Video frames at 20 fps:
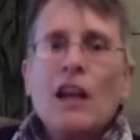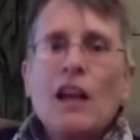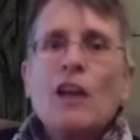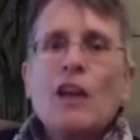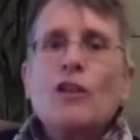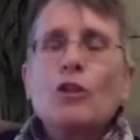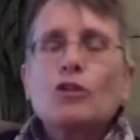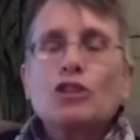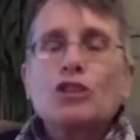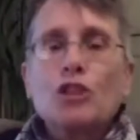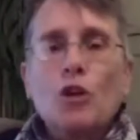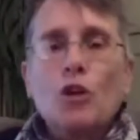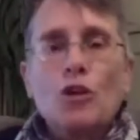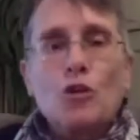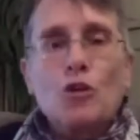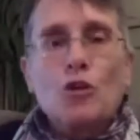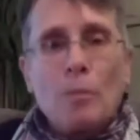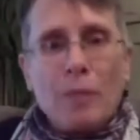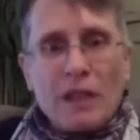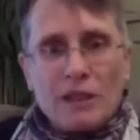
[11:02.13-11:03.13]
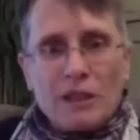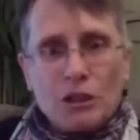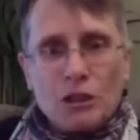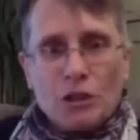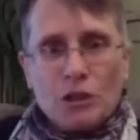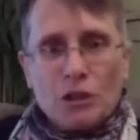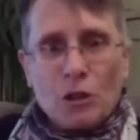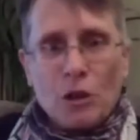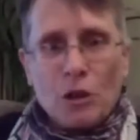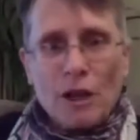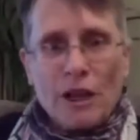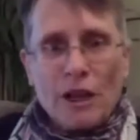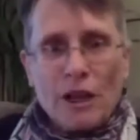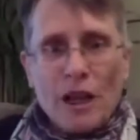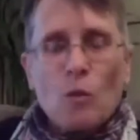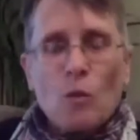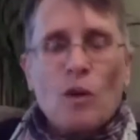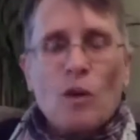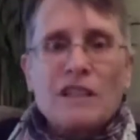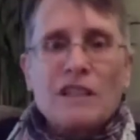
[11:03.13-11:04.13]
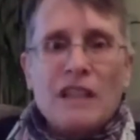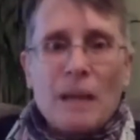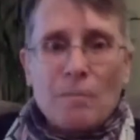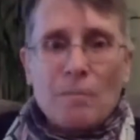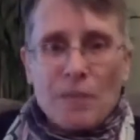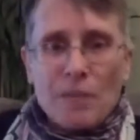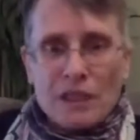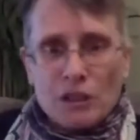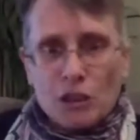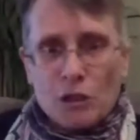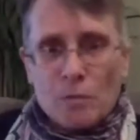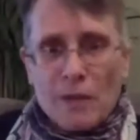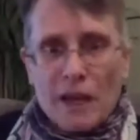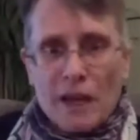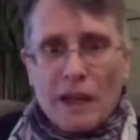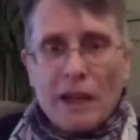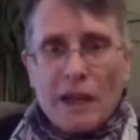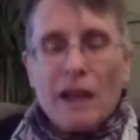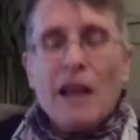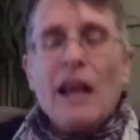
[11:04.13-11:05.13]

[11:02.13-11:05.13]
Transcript: They'll show you a picture. And what does that picture mean?